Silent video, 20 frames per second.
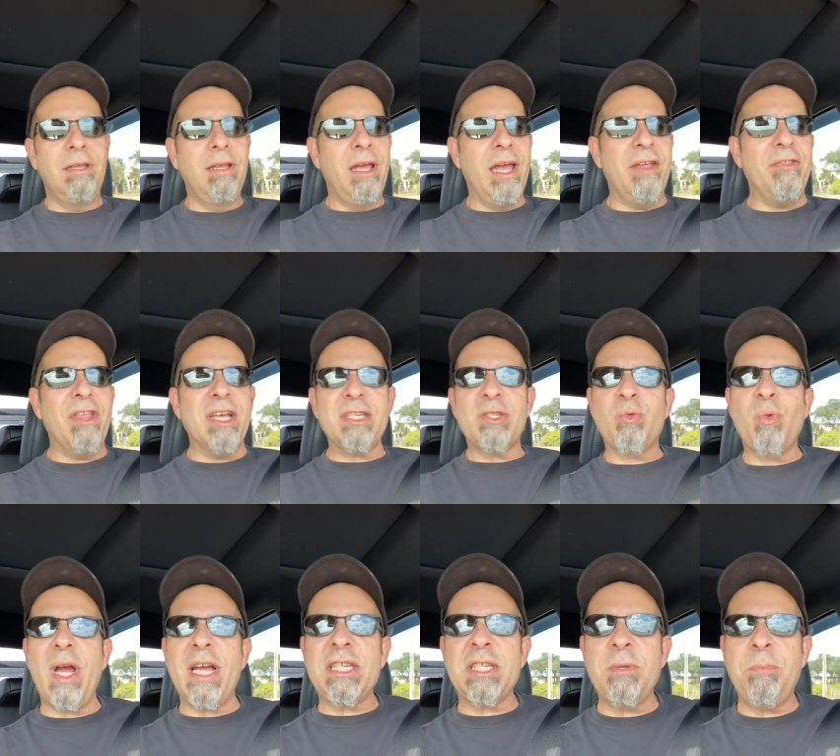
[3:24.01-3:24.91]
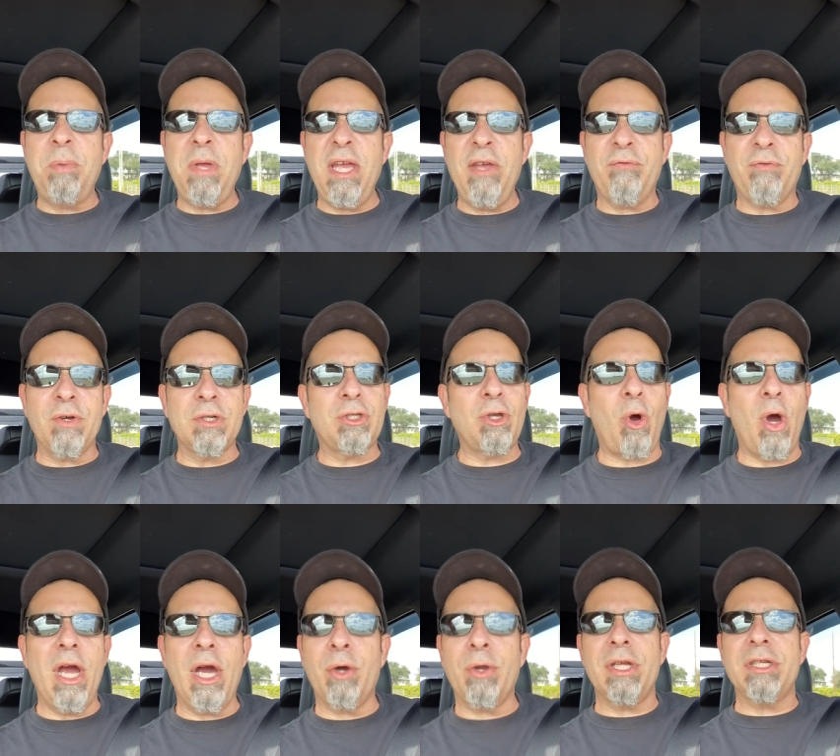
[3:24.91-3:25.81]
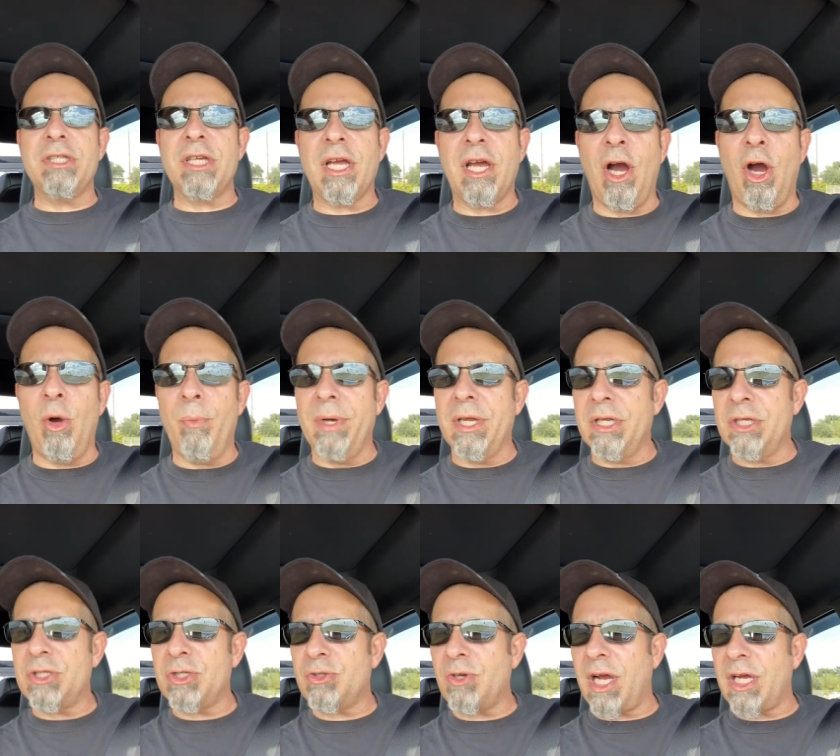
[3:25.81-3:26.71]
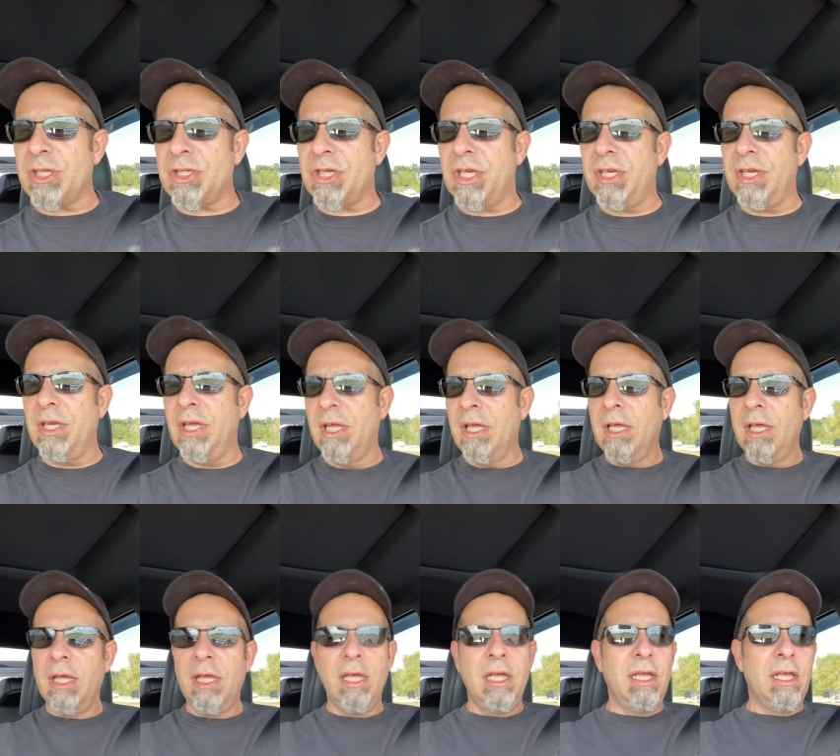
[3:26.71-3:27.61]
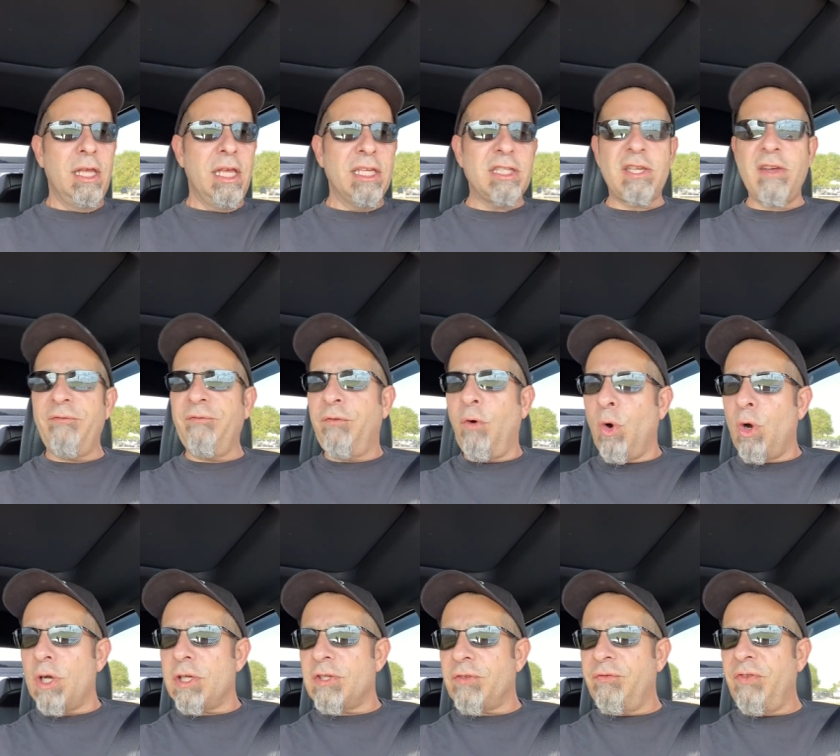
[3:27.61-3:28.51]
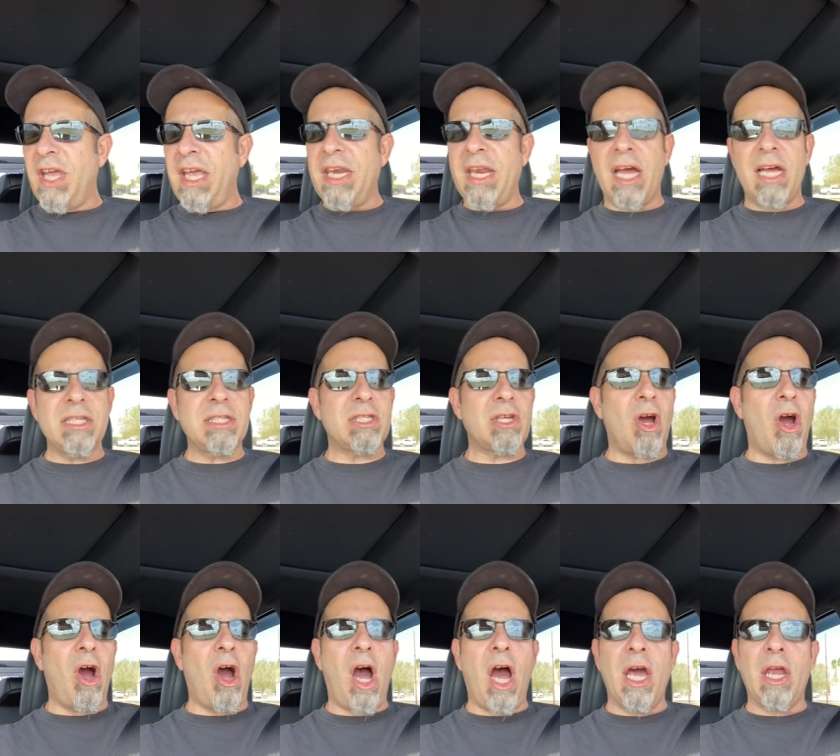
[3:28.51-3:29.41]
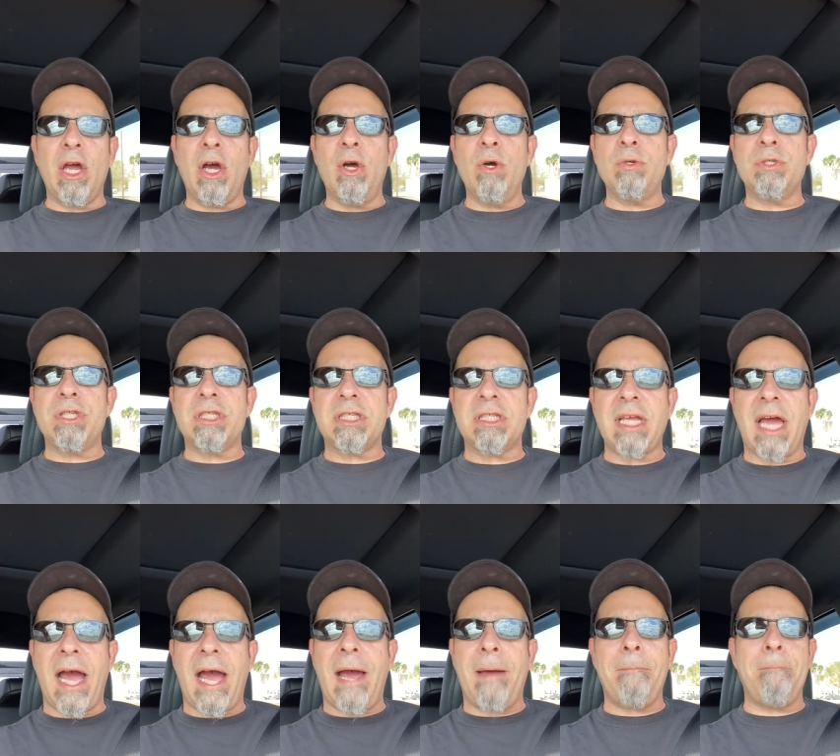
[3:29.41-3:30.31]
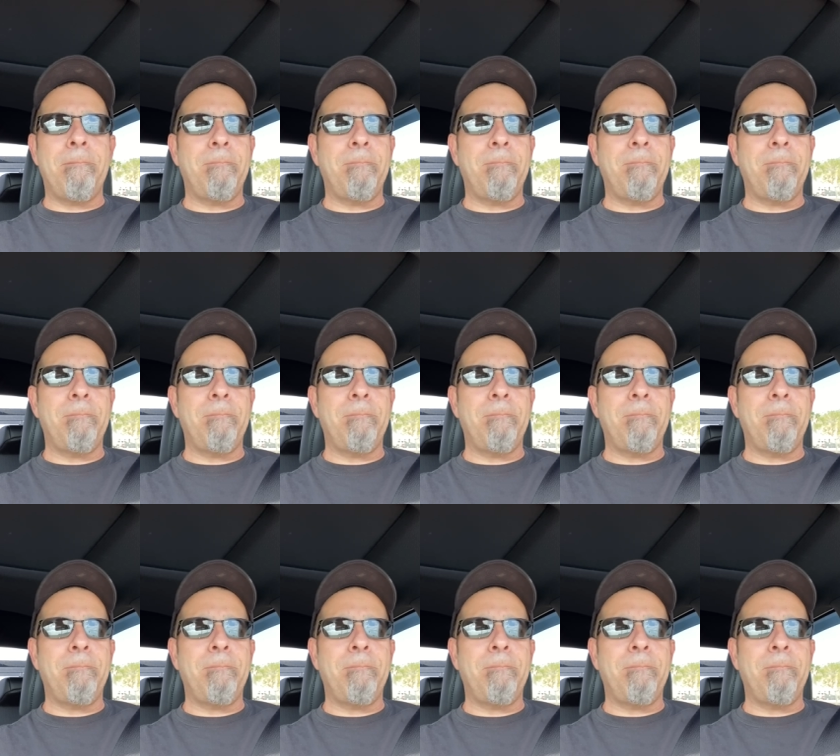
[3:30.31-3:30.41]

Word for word: in this recipe for Toyota Tacoma destruction is to force feed us auto stop